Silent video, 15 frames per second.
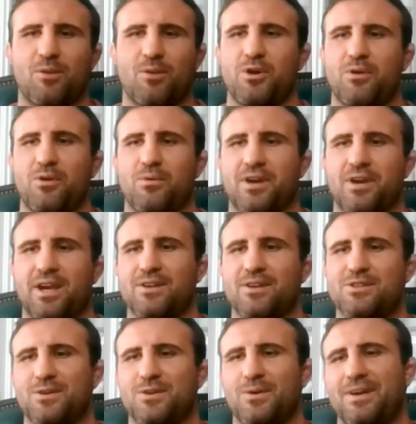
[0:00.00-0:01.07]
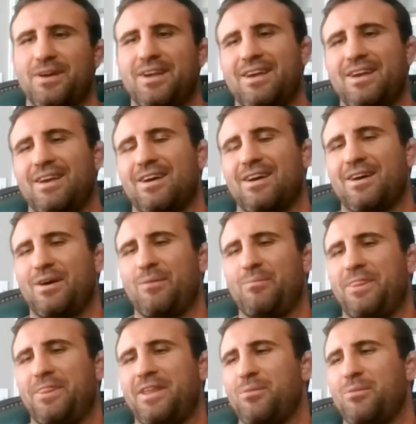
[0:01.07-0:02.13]
That'll be our workout. So,
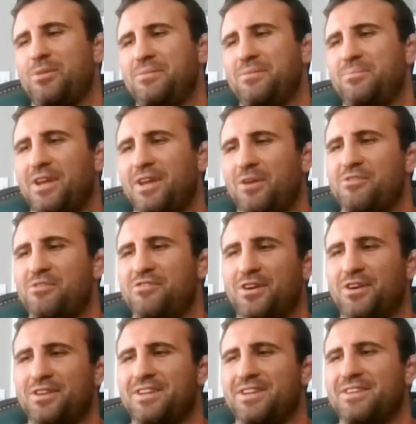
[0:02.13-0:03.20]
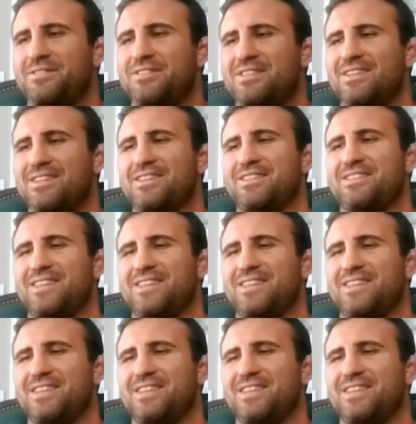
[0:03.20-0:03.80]
that'll be fun to